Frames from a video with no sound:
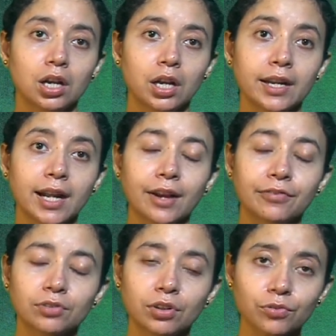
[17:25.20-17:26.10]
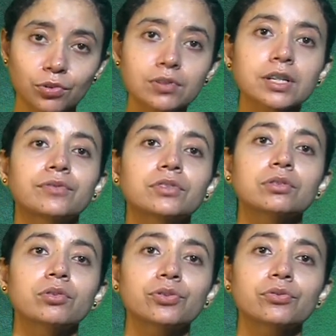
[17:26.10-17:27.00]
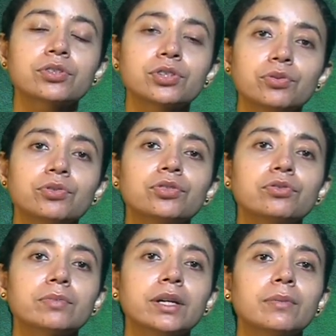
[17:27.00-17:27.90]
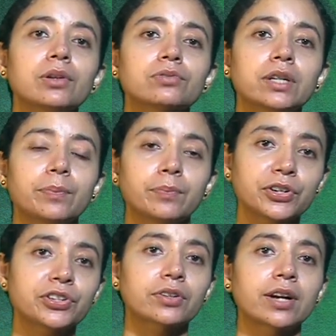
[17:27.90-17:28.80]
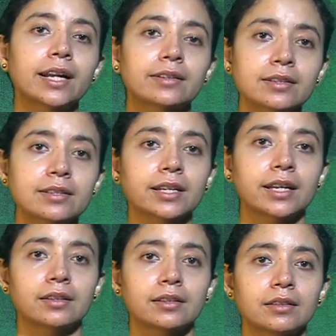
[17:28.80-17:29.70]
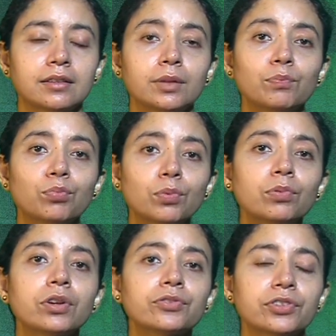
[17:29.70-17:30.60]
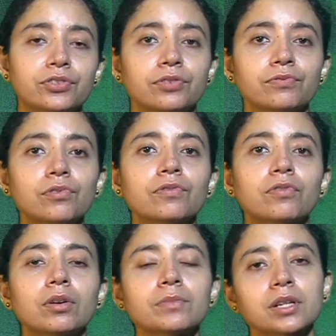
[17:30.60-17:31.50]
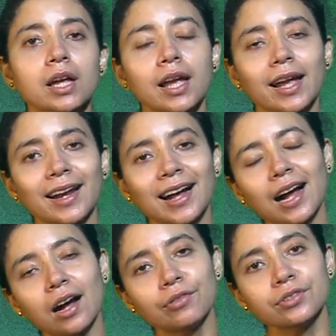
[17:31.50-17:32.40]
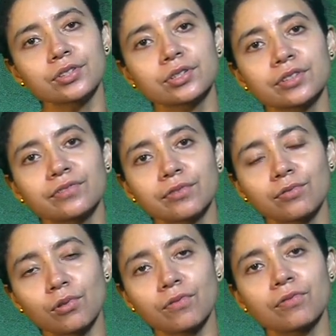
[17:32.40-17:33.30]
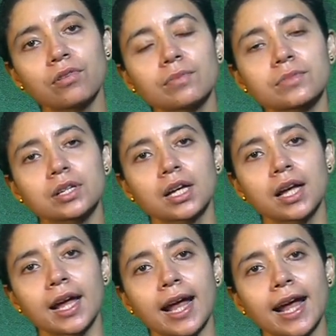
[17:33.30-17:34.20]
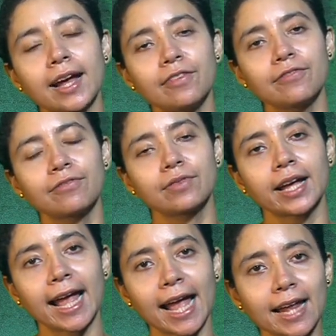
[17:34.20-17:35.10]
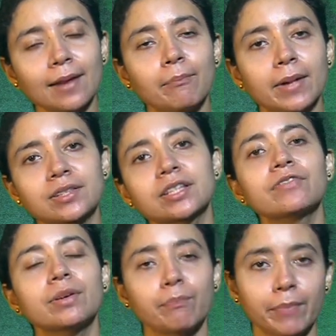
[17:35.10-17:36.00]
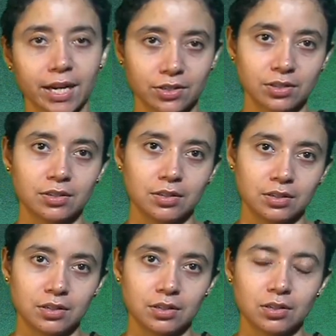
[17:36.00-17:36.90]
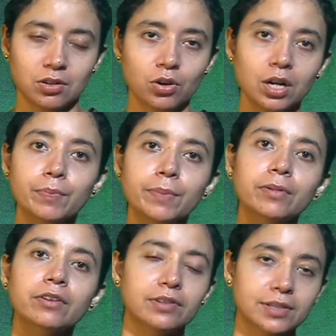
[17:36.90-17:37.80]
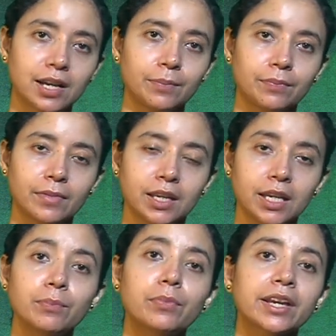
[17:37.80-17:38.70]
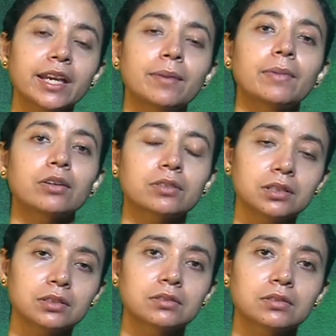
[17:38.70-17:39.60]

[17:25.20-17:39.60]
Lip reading: And after going to this unit, you will be able to appreciate and understand the popular traditional folk forms and how these different folk forms have had a massive impact on the people of Assam in bringing about the